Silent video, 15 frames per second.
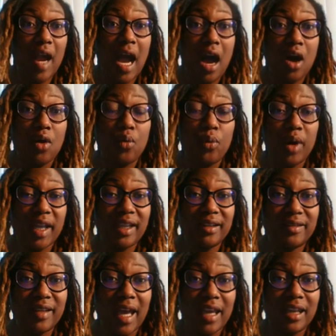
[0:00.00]
out what
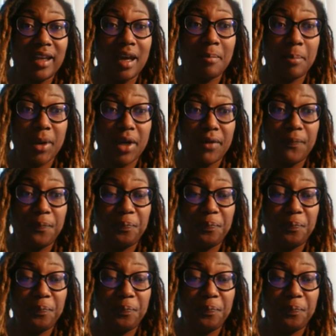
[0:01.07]
is that number.